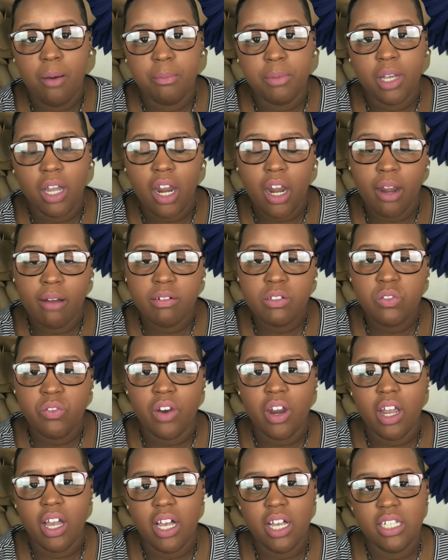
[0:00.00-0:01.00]
curves
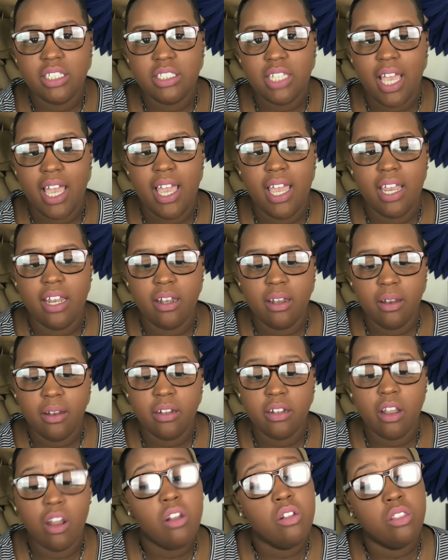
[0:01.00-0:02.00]
for us, and
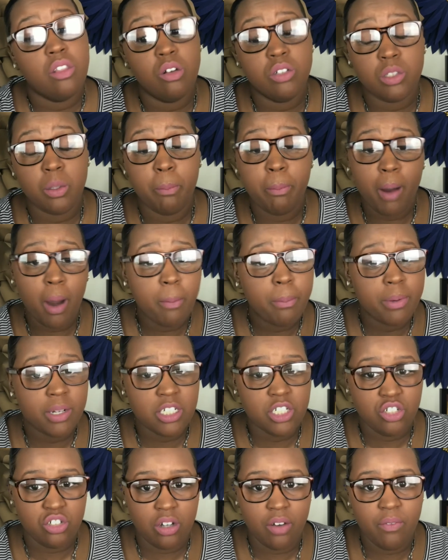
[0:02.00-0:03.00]
those are
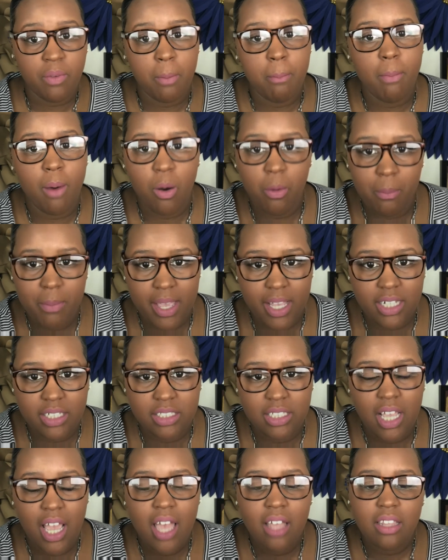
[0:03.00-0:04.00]
purpose-driven
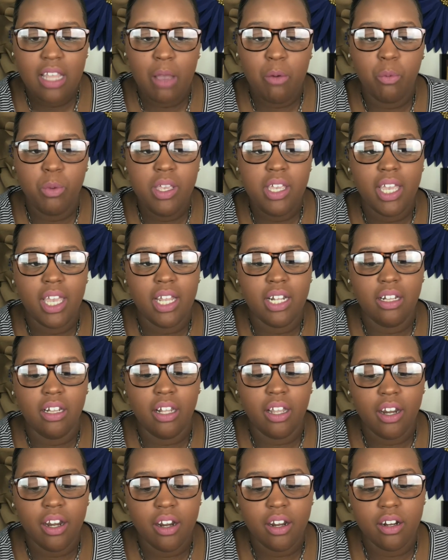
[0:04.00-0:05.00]
moments that we can
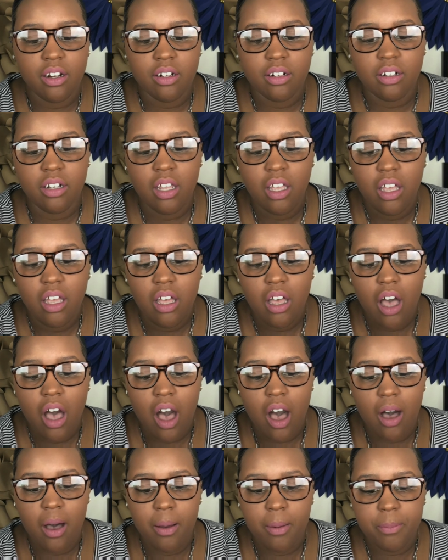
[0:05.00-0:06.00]
learn
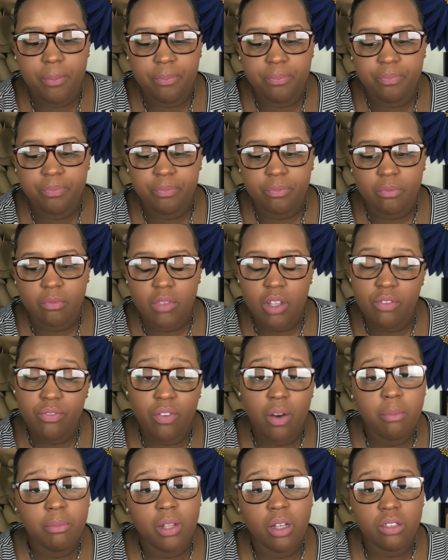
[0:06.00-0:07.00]

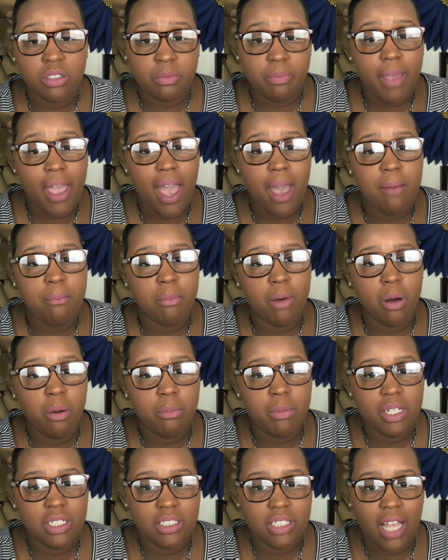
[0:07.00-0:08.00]
from those bad
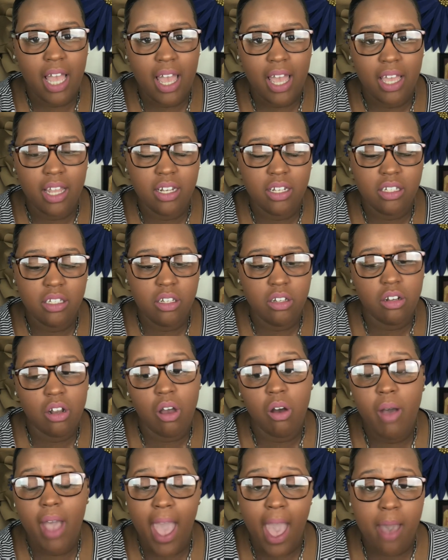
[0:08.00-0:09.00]
moments that, you
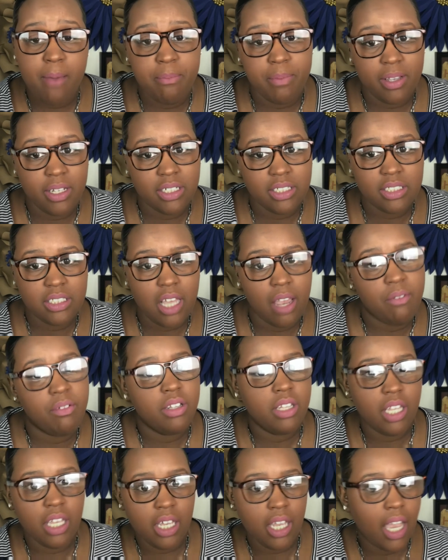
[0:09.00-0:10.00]
know, happens.
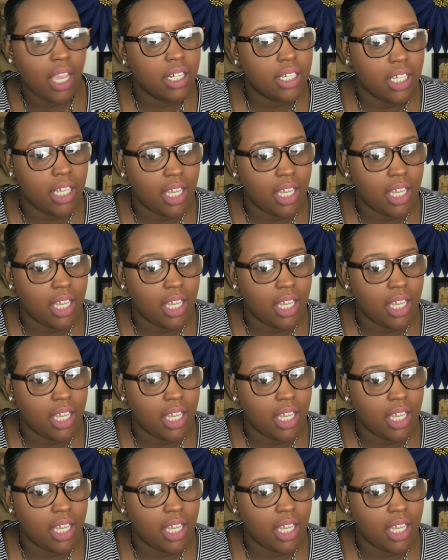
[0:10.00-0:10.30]
Everything ain't